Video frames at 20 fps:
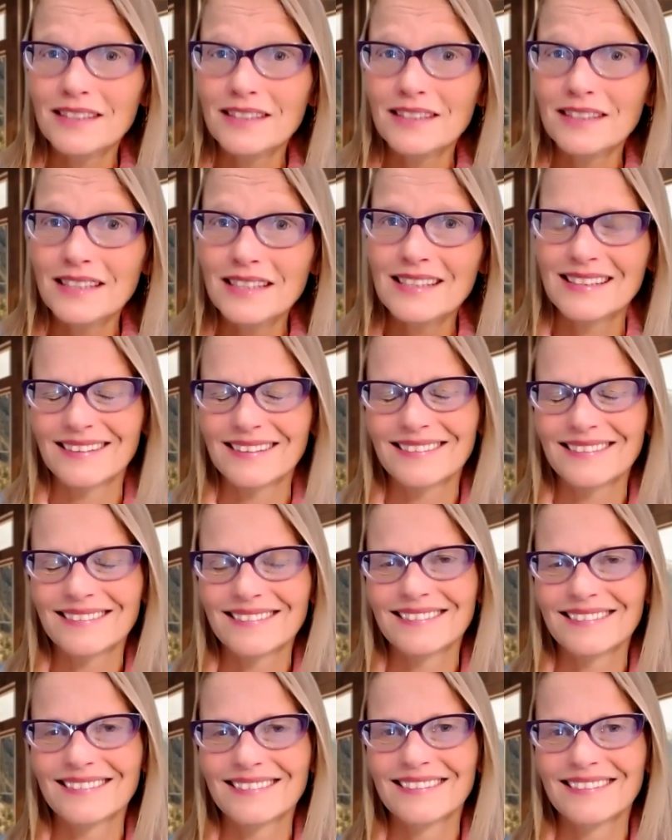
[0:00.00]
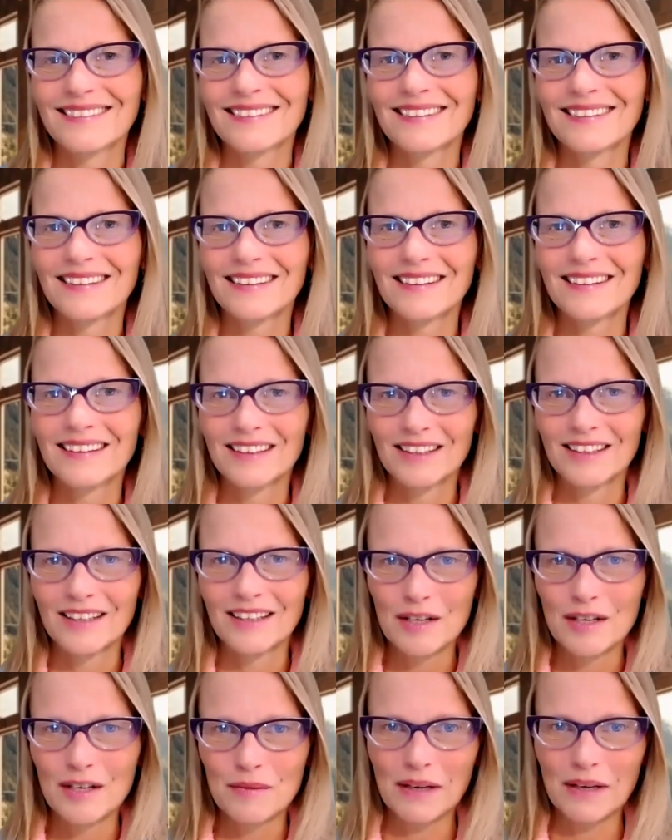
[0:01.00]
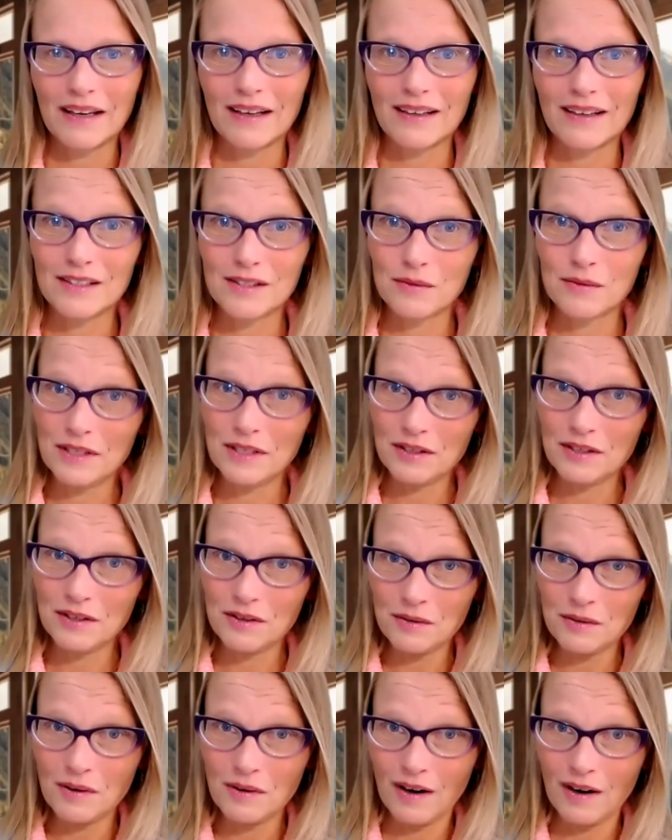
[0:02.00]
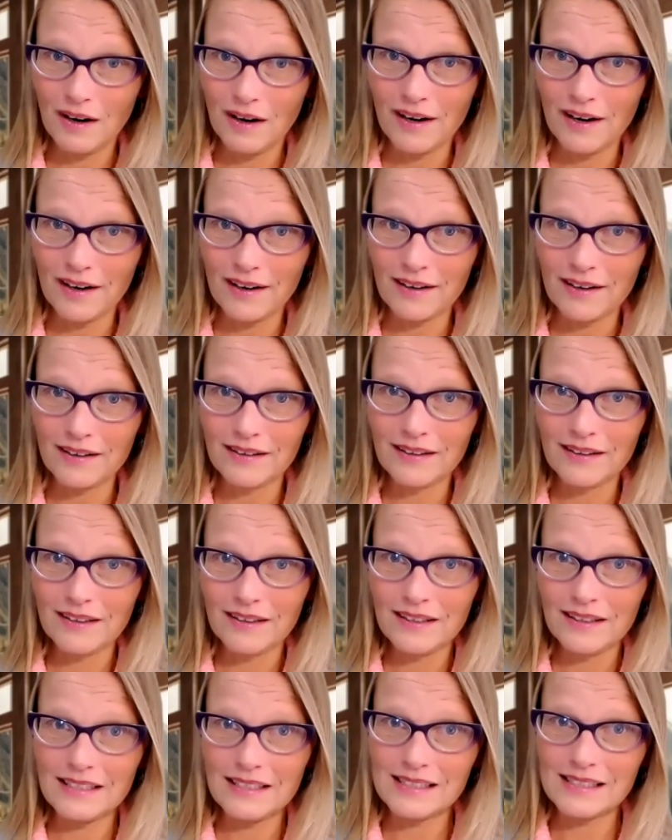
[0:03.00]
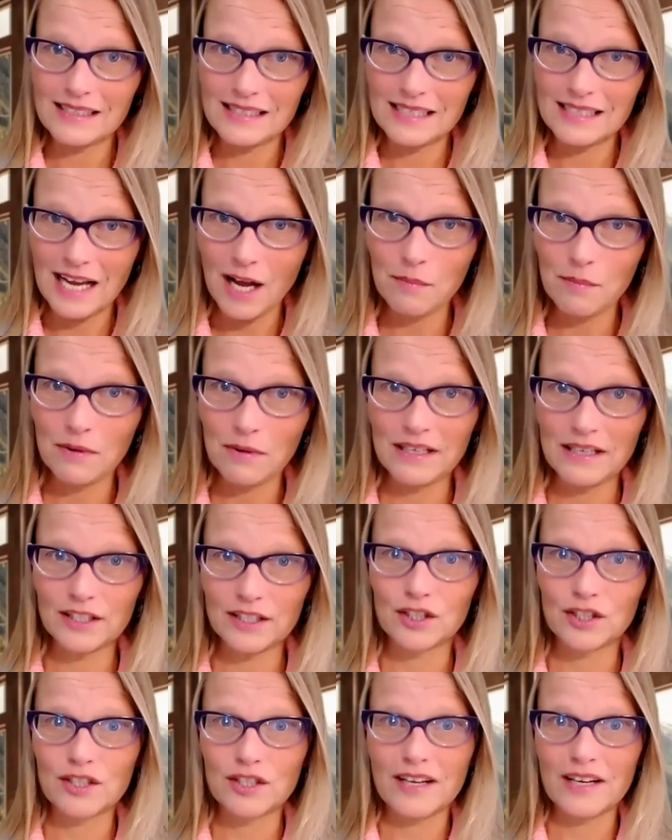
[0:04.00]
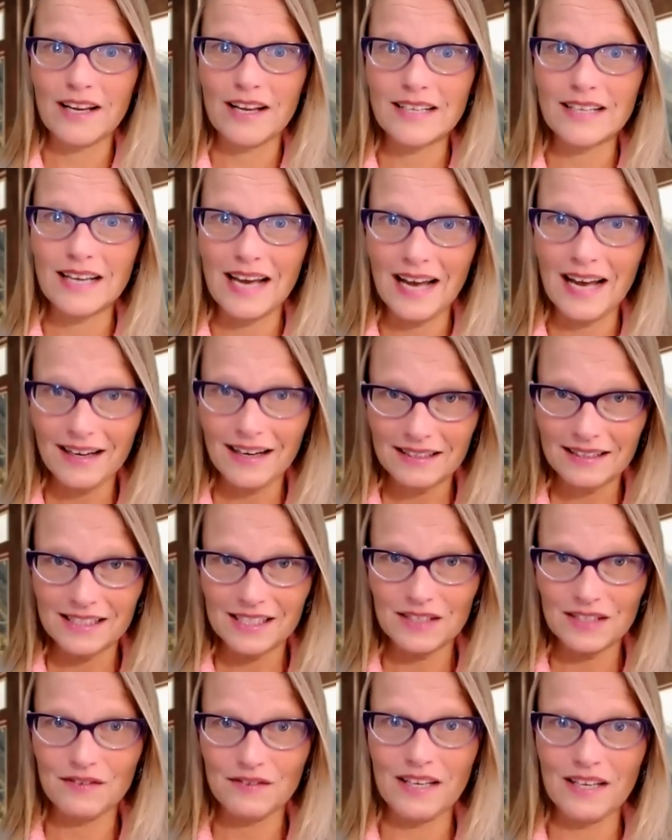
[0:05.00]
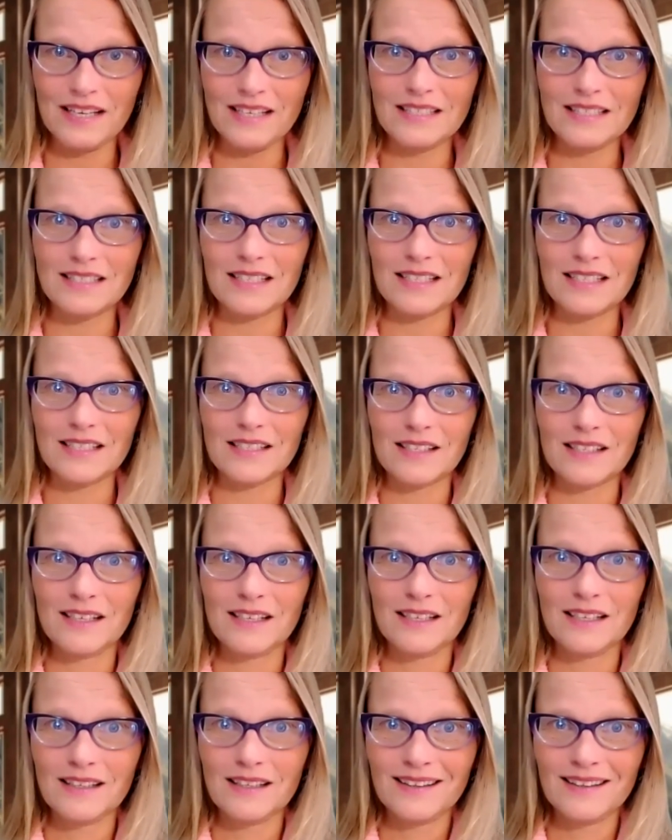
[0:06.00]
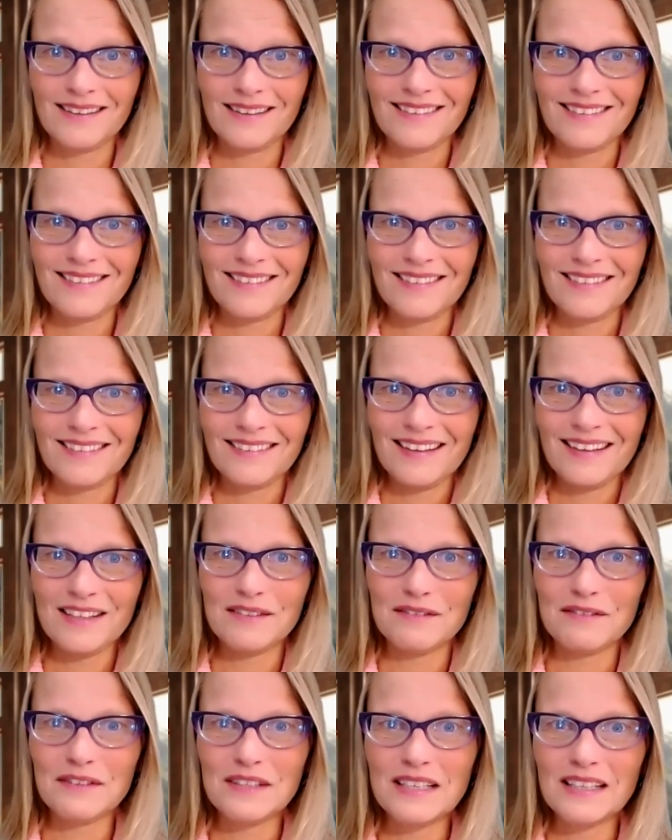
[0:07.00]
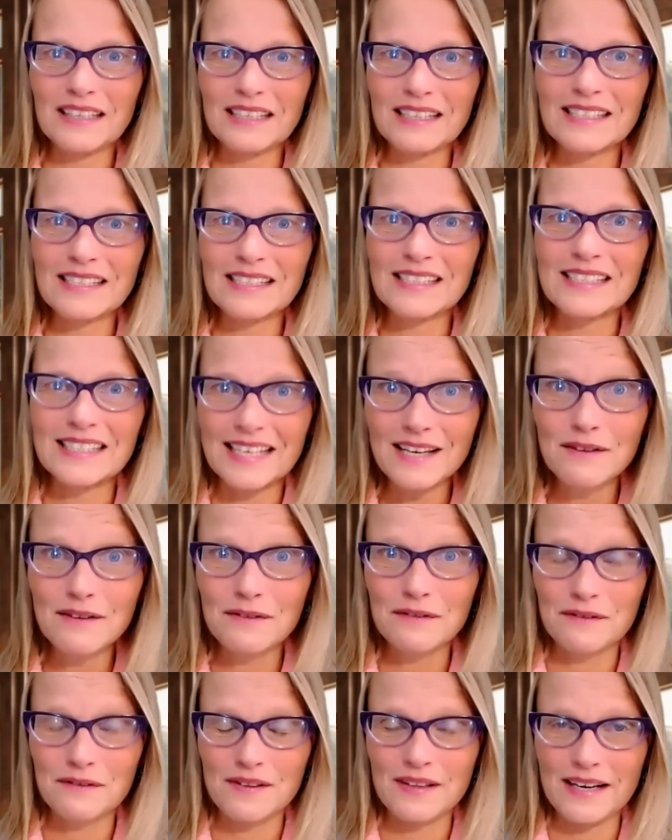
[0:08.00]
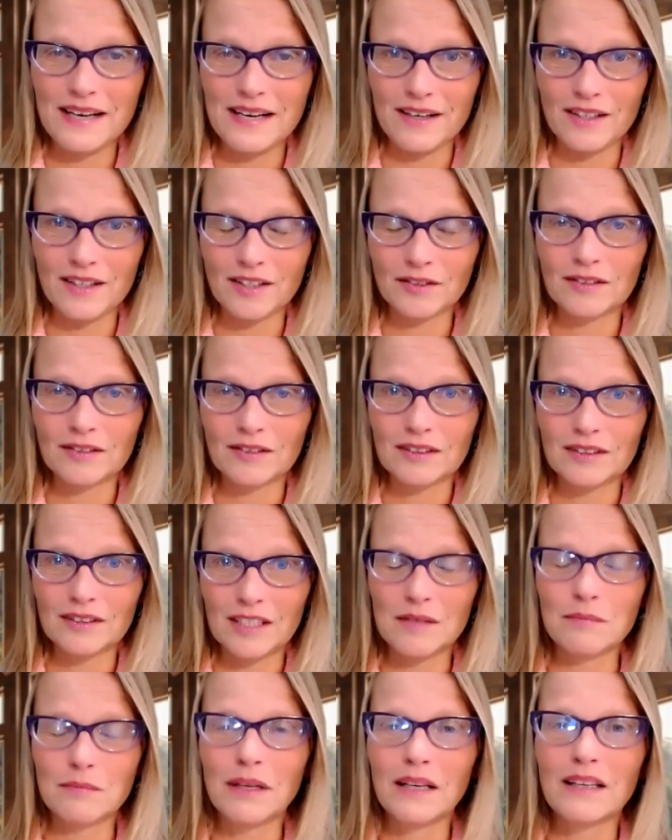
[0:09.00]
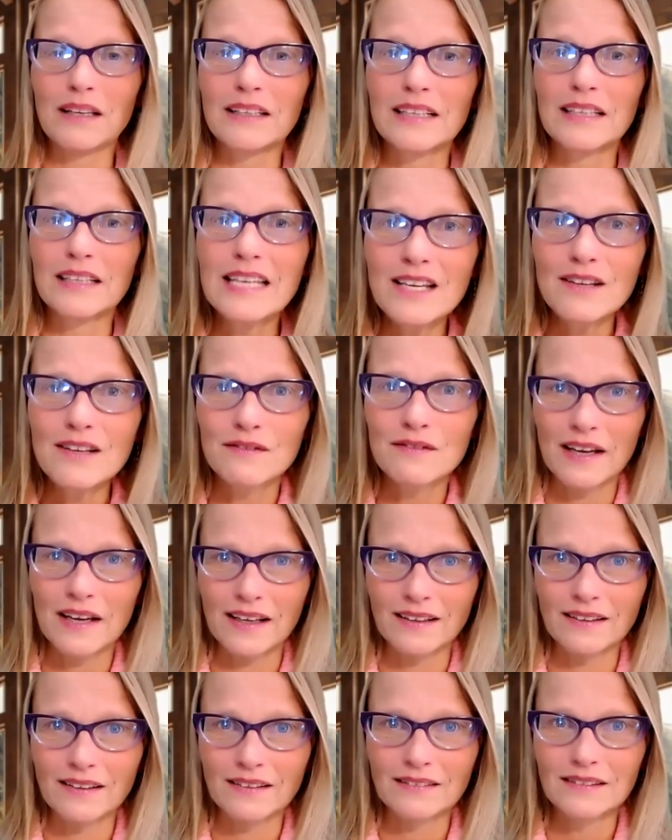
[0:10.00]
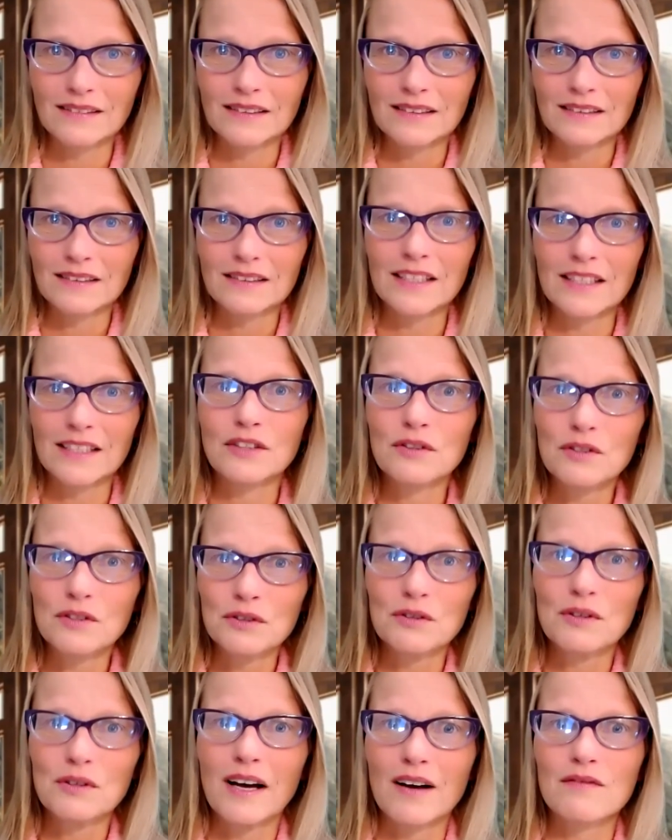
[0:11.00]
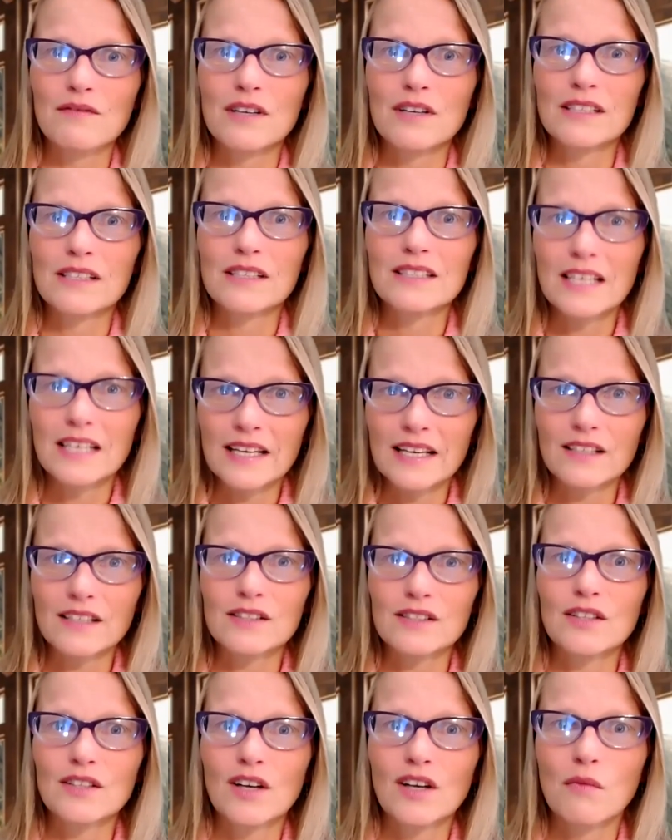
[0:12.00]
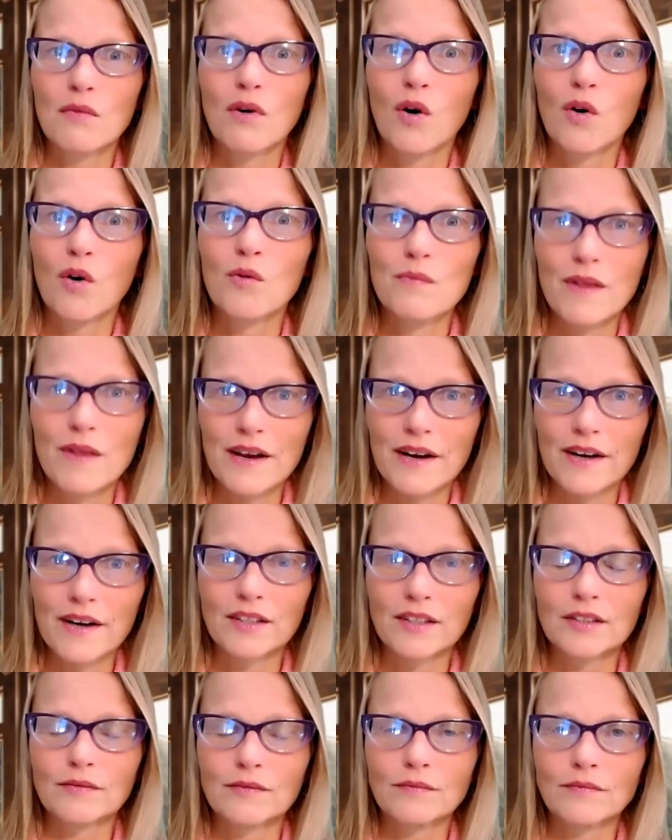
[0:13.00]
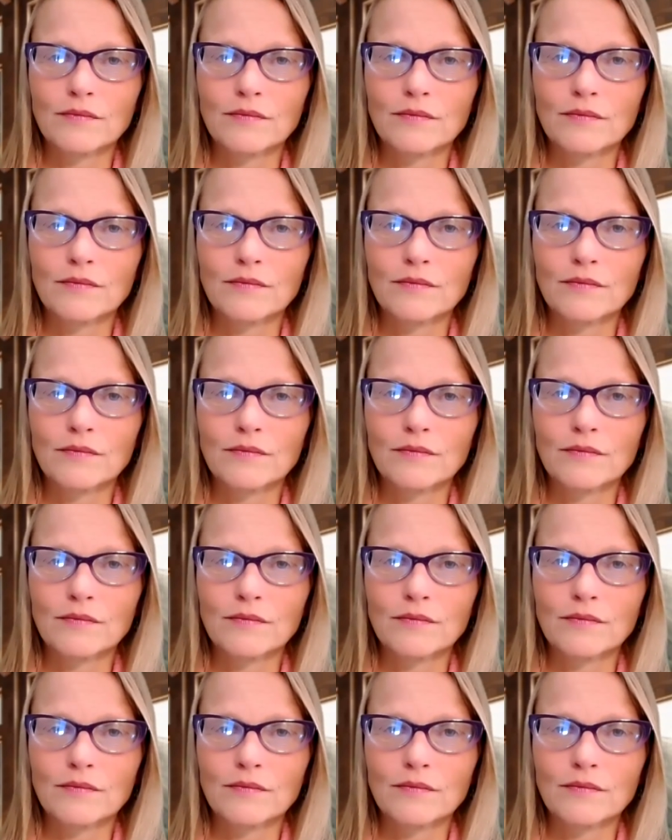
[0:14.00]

reason. Because when you are established and activated and feeling safe there and believing that you do have what it takes to come home there,